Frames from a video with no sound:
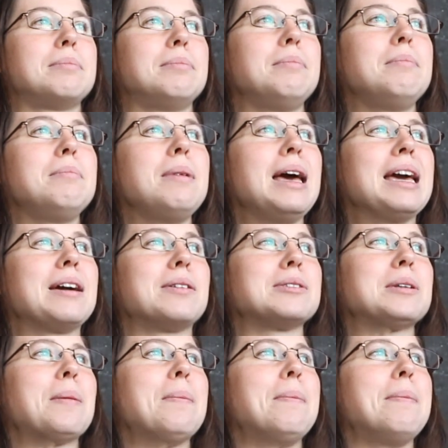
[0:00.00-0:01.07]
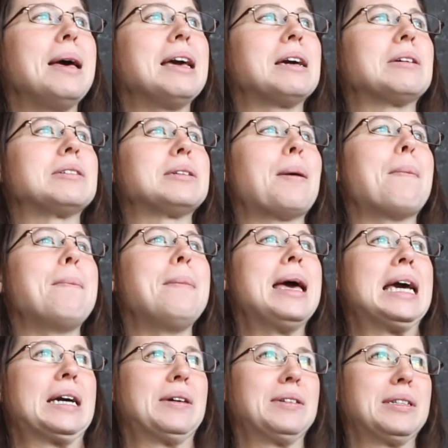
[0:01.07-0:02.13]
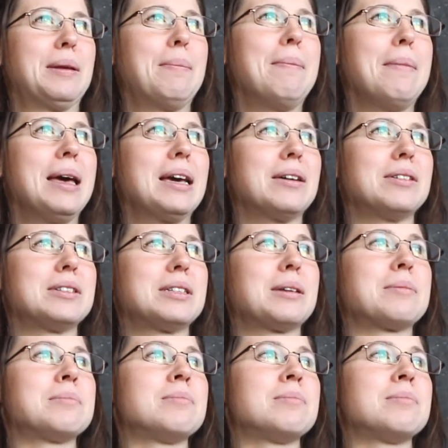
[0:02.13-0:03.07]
Mangoes, mangoes, mangoes, mangoes.